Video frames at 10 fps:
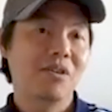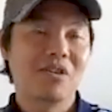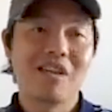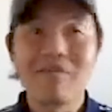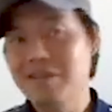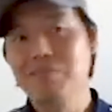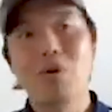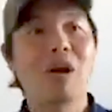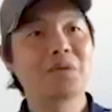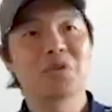give us
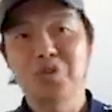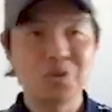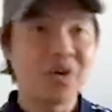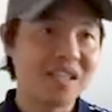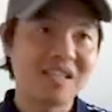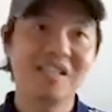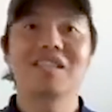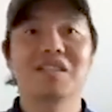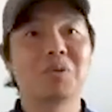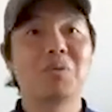more options to do other
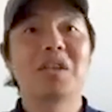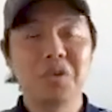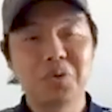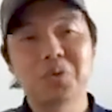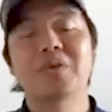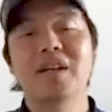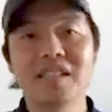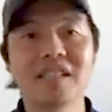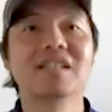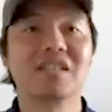things that we want to do,
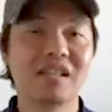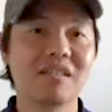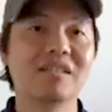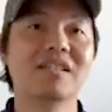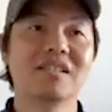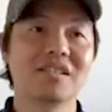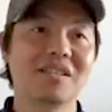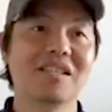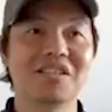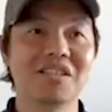right? So
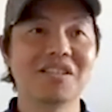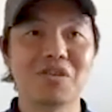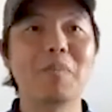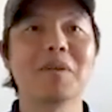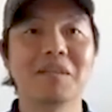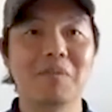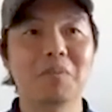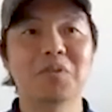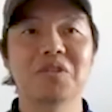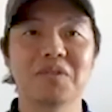yeah, so it just opens up
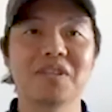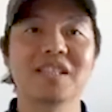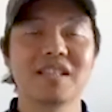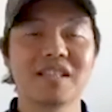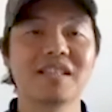options for us.